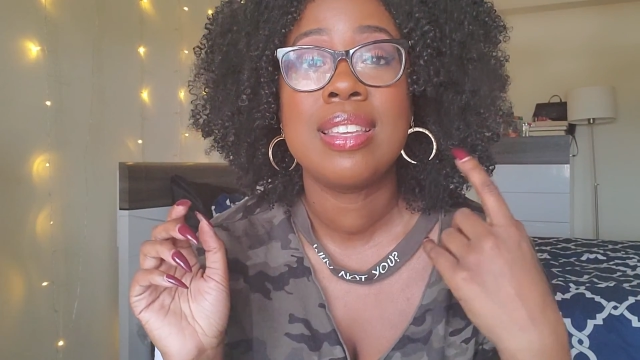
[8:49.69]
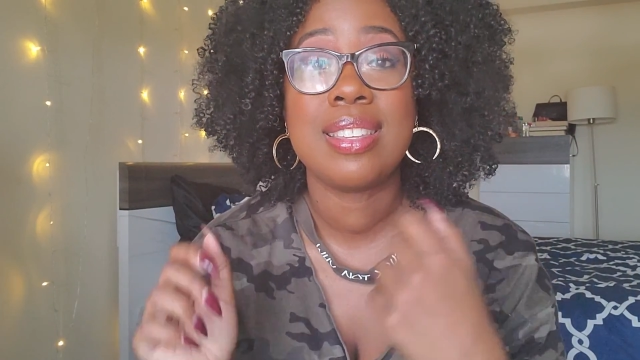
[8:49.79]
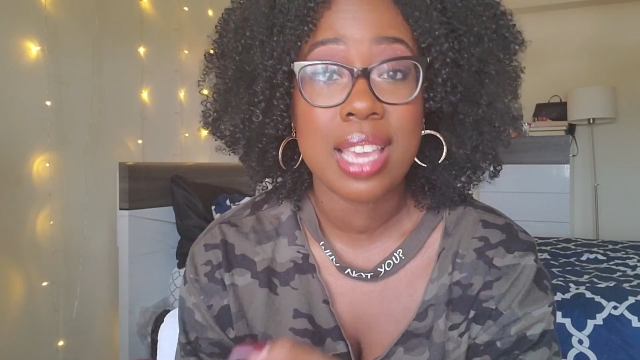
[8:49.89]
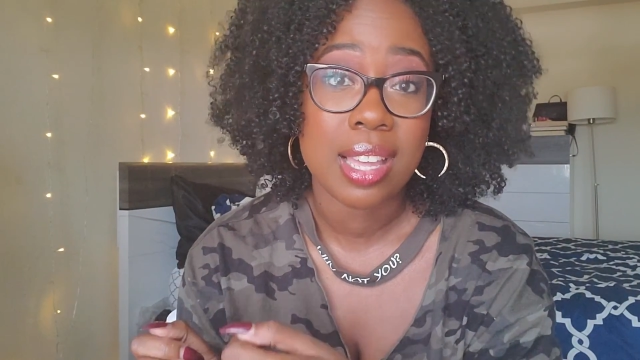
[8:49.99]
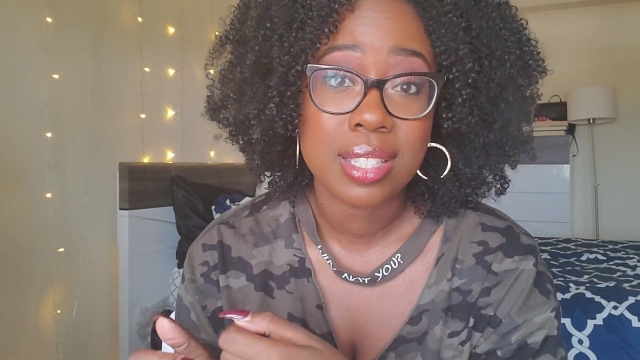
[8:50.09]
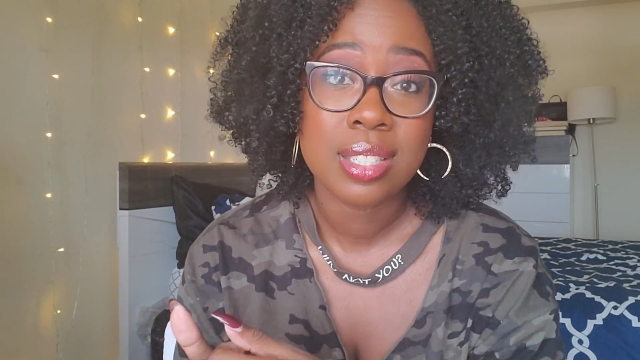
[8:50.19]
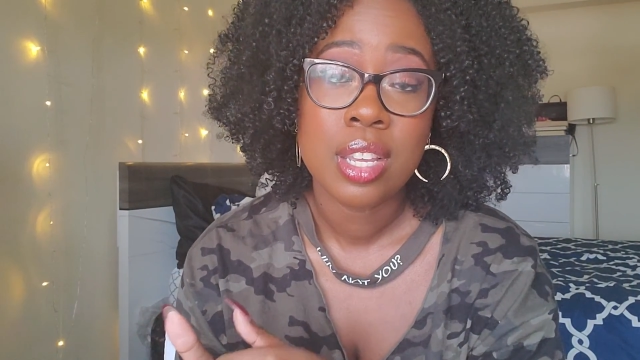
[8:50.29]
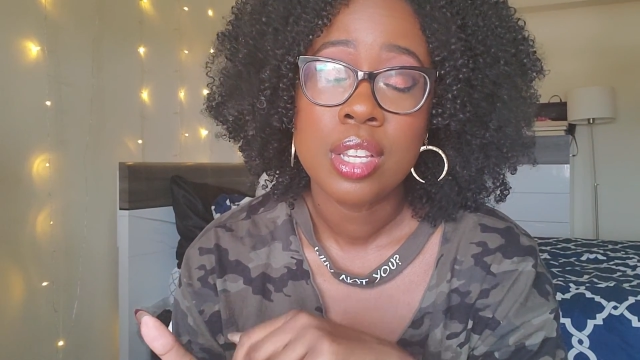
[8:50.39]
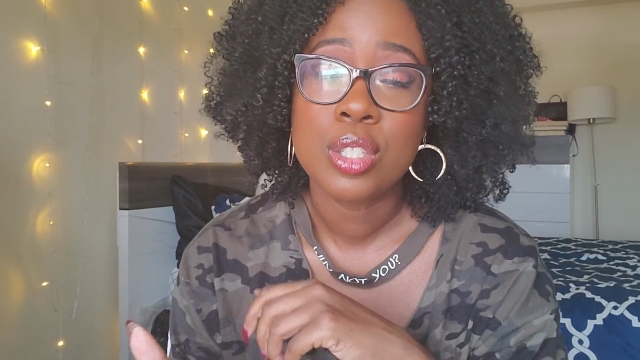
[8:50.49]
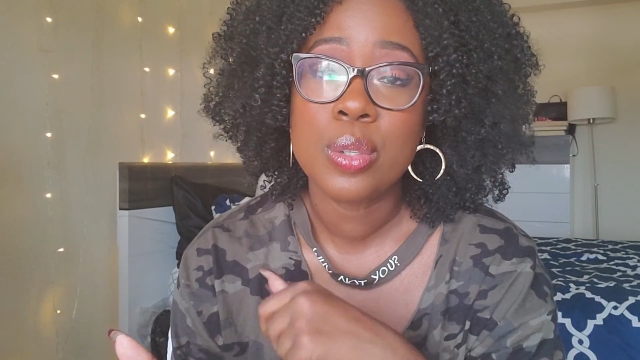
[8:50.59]
Yes.
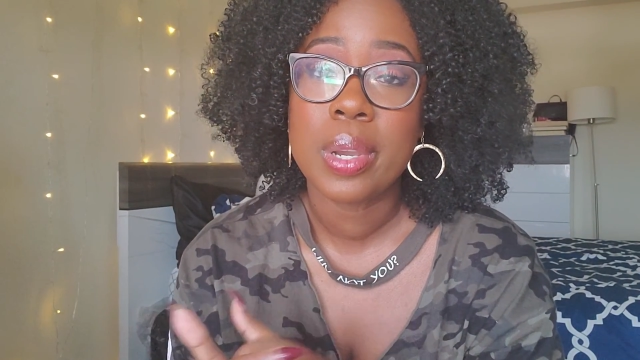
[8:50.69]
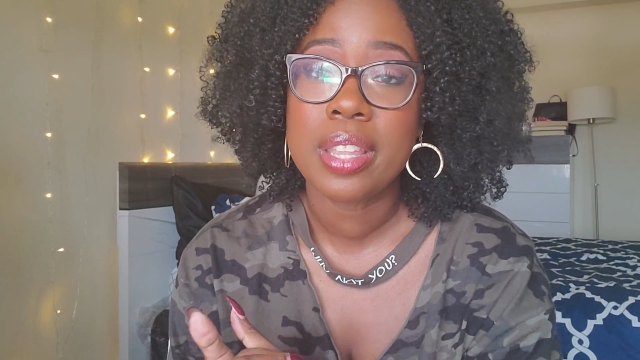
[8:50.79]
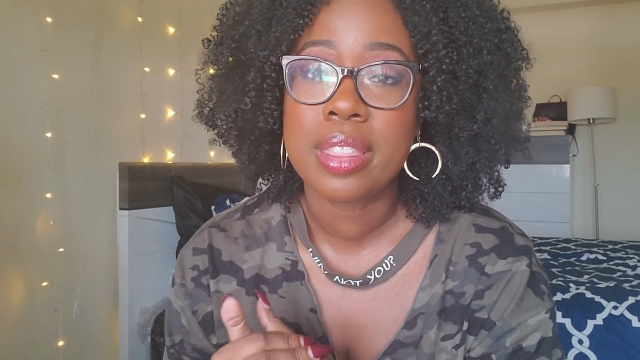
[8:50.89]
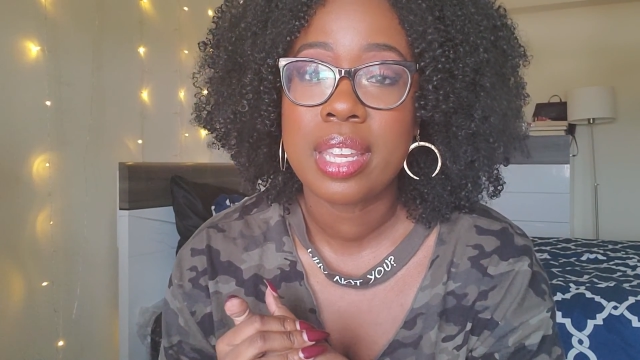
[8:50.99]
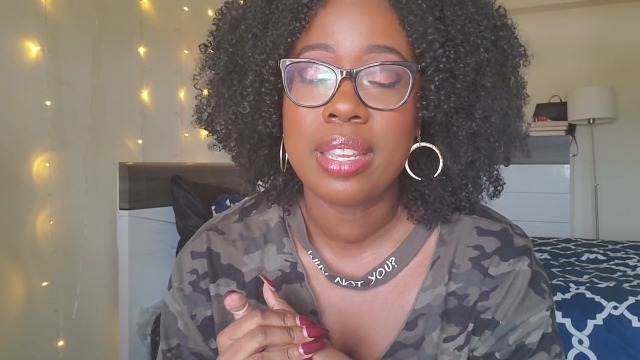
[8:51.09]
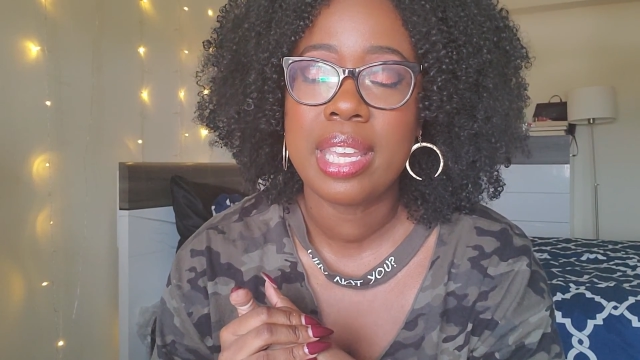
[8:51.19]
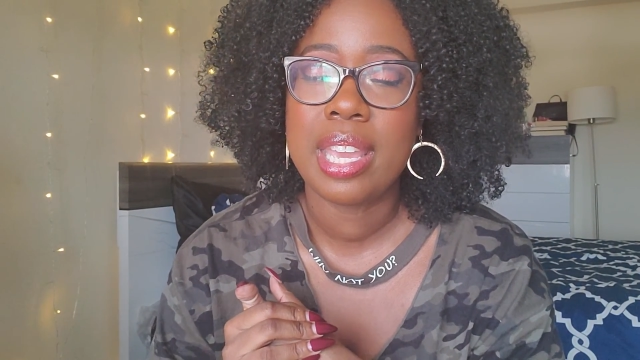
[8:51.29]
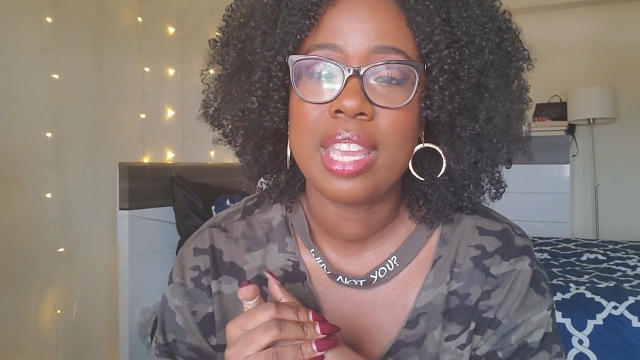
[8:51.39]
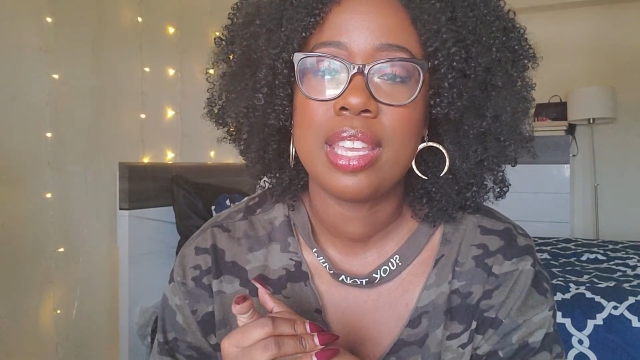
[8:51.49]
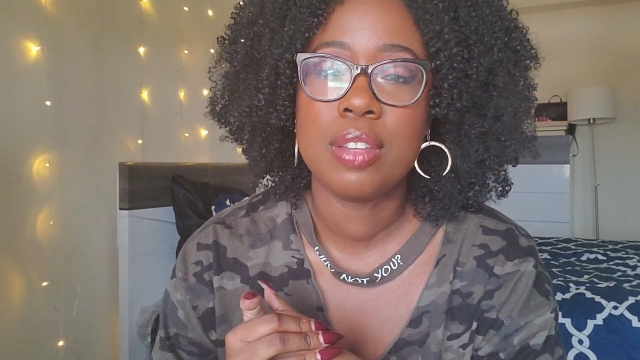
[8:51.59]
Do I think
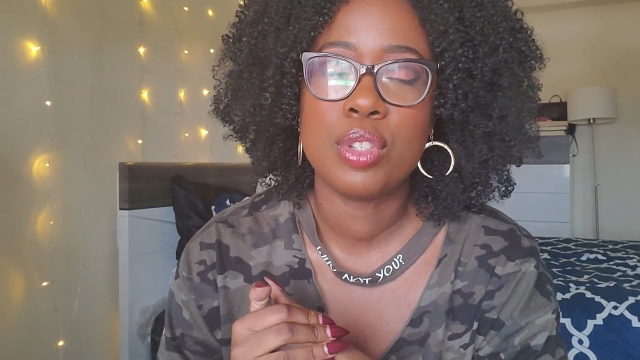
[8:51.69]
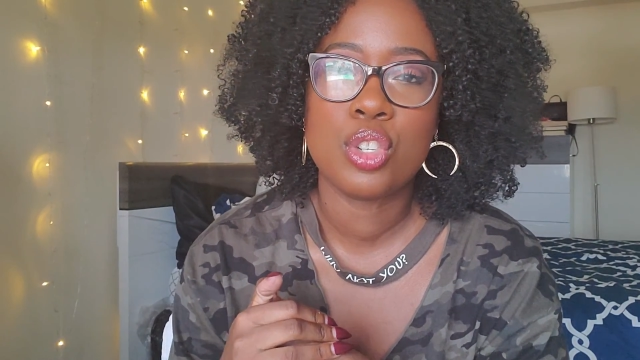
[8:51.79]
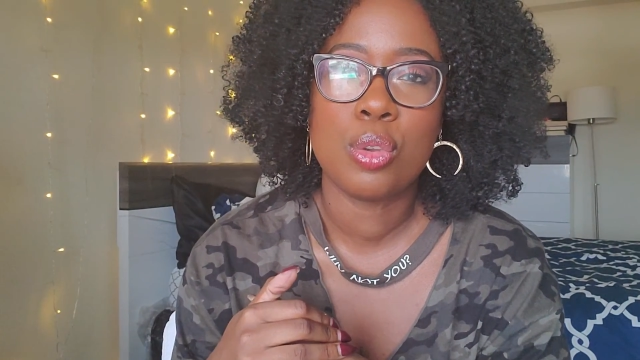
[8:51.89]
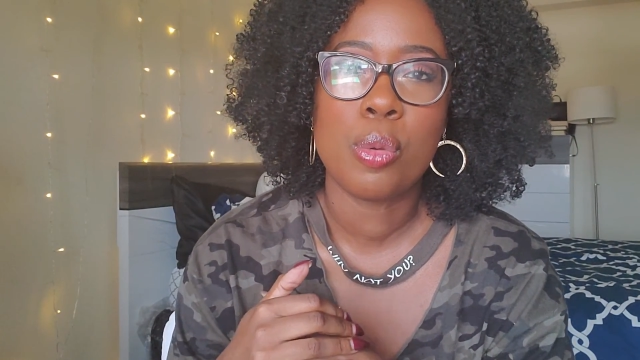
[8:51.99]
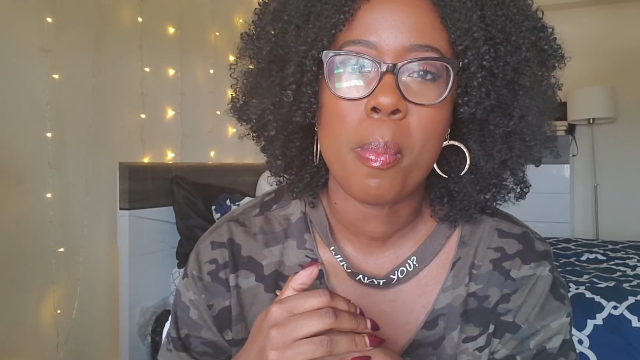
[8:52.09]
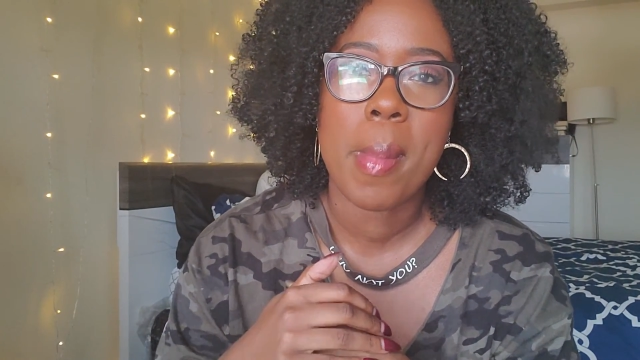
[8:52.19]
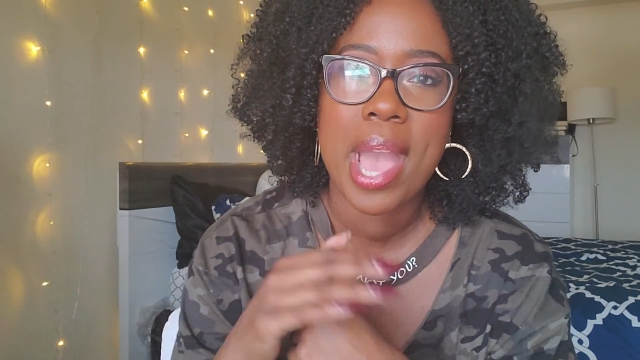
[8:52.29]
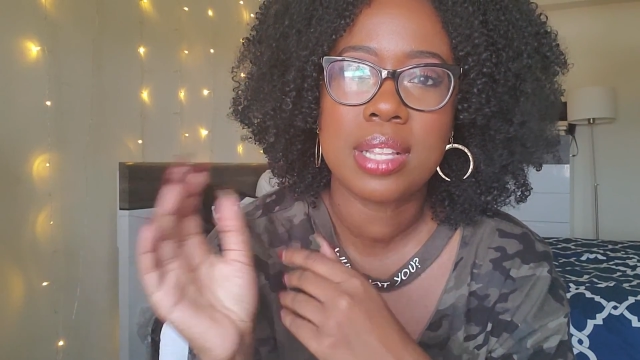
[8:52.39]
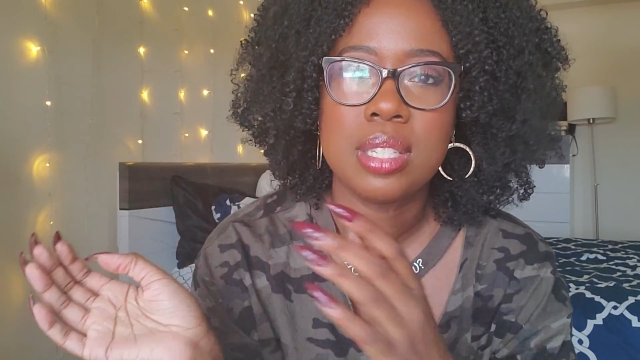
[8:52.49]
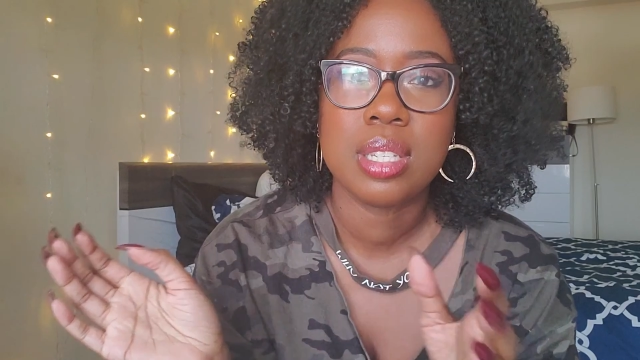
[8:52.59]
it gives you
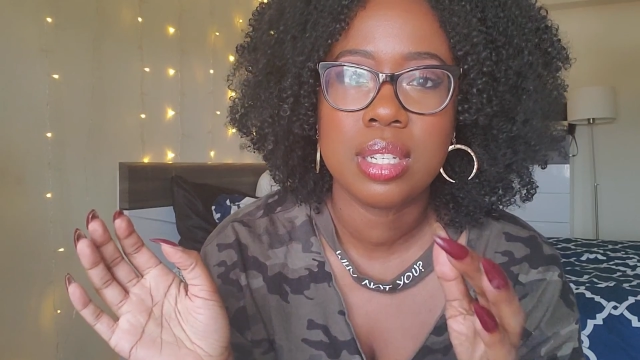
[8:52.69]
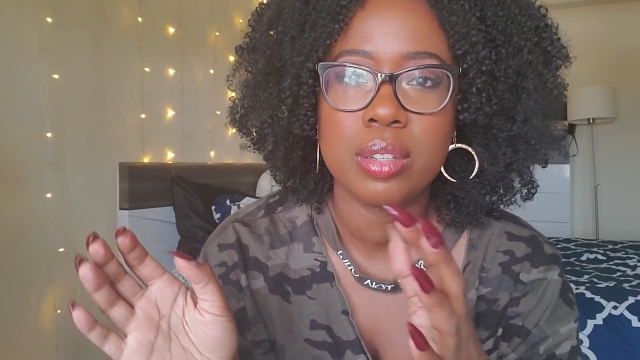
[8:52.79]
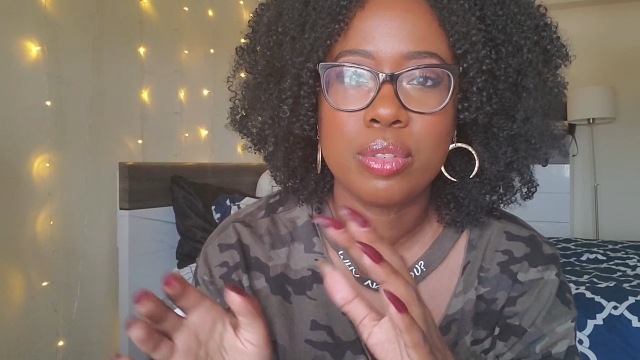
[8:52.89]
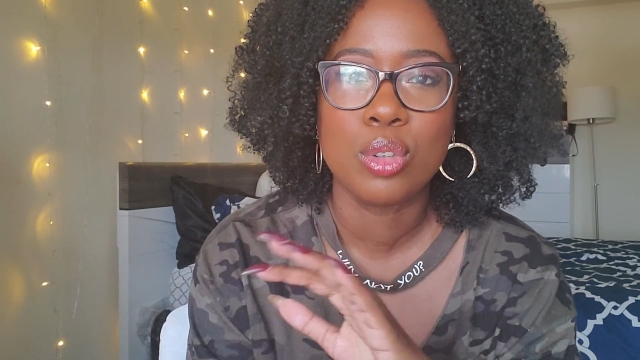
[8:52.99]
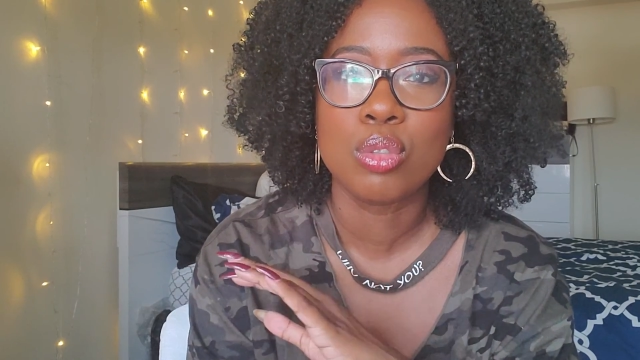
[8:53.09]
massive